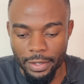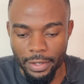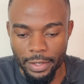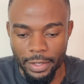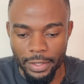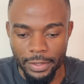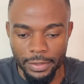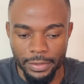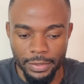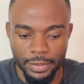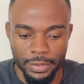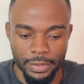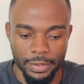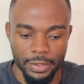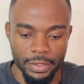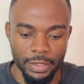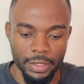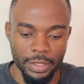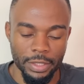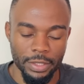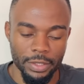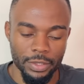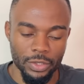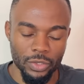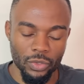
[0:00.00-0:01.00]

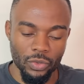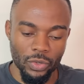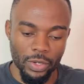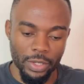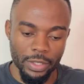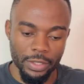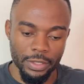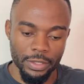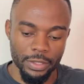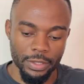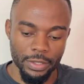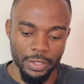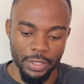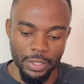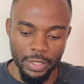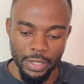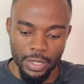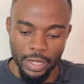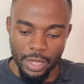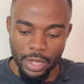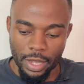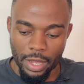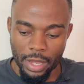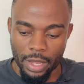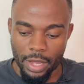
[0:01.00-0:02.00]
SSD storage
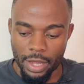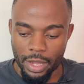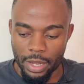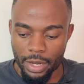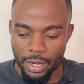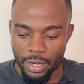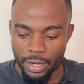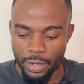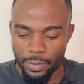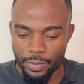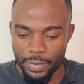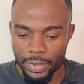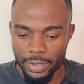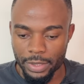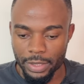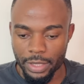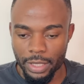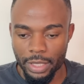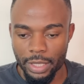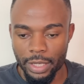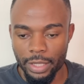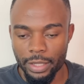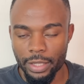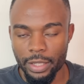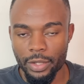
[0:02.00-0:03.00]
and
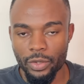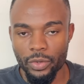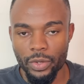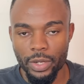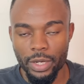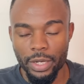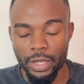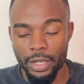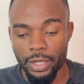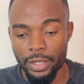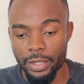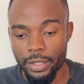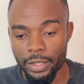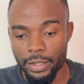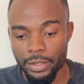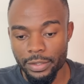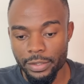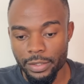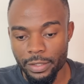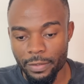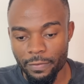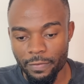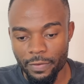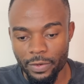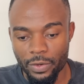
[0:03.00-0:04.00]
basically I think you can get this
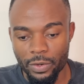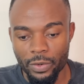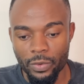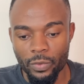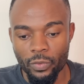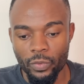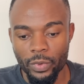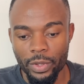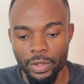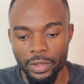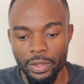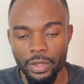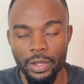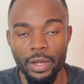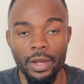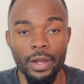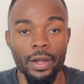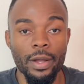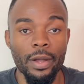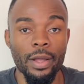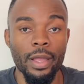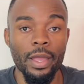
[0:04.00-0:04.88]
even with uh,